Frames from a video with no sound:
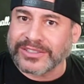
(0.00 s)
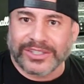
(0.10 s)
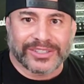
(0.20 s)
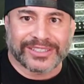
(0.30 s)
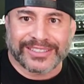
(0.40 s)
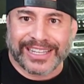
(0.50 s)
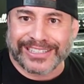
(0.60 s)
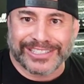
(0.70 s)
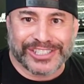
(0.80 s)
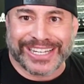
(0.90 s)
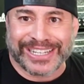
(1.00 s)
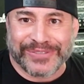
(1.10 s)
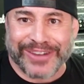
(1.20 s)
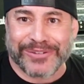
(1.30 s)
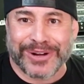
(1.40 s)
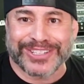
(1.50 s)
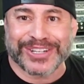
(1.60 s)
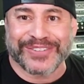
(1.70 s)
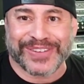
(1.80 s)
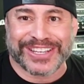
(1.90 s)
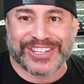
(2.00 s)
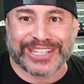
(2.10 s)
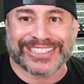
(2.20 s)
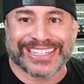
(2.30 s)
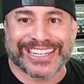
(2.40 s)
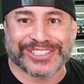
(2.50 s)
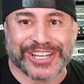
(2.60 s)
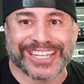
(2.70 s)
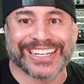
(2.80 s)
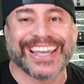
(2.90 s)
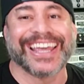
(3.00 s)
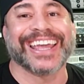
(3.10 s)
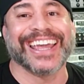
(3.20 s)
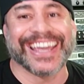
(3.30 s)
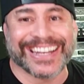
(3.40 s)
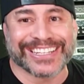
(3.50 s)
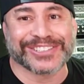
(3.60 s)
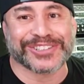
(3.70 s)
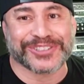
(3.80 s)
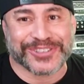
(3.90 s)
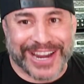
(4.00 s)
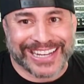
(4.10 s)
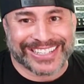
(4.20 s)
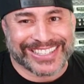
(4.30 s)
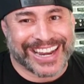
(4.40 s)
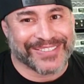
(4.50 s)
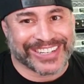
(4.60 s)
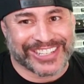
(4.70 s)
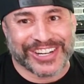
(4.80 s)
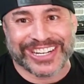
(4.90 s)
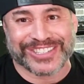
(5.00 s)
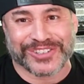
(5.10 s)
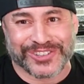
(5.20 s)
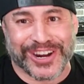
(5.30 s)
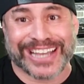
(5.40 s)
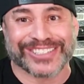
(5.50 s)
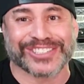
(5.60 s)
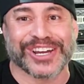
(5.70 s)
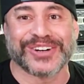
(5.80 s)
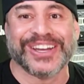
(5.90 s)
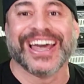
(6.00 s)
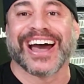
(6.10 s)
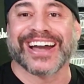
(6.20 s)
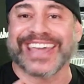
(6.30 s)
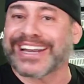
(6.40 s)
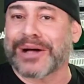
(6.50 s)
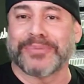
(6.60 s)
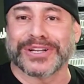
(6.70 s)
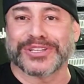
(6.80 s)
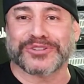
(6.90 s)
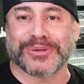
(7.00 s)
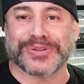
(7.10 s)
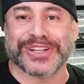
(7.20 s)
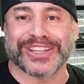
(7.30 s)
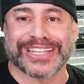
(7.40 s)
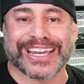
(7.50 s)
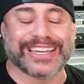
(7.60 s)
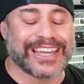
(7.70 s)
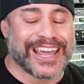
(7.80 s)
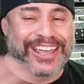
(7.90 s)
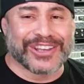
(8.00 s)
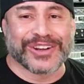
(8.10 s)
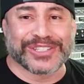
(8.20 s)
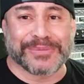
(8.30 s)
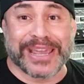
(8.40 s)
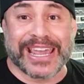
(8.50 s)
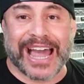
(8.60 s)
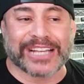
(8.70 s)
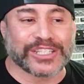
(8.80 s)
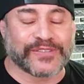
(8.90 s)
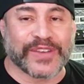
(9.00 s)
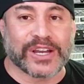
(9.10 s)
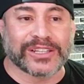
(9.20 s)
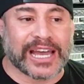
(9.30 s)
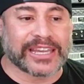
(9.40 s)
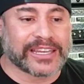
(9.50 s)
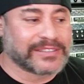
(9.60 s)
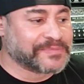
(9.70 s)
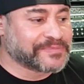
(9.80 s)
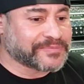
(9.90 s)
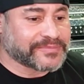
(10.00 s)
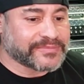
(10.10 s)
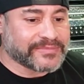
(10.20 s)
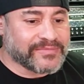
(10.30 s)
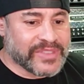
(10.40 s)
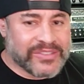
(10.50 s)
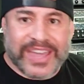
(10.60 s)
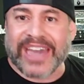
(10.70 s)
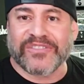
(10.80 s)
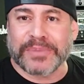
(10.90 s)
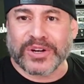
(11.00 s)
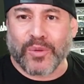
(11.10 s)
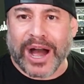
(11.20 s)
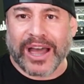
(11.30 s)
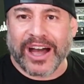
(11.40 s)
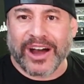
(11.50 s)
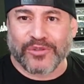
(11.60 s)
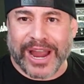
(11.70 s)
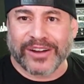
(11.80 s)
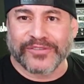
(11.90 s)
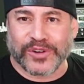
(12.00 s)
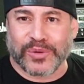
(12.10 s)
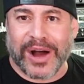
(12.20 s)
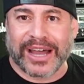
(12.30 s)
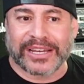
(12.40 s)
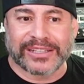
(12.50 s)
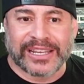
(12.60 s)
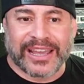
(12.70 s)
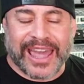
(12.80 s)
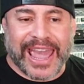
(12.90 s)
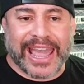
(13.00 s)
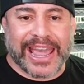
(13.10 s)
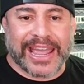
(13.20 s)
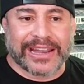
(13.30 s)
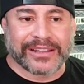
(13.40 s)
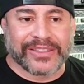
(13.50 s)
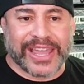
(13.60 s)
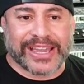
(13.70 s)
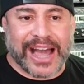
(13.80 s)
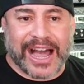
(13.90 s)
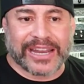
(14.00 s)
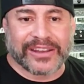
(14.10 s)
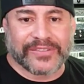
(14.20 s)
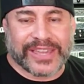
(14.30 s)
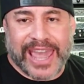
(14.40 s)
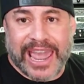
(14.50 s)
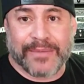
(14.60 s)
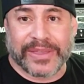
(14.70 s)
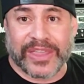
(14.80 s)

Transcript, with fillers: dude, like legit, if you ever wondered if a Jet City is good, it is great. It's not even good. It's great. So again, I'll put a description in the link. You know, to me, I just feel like they haven't been a uh, around for a while and they kind of came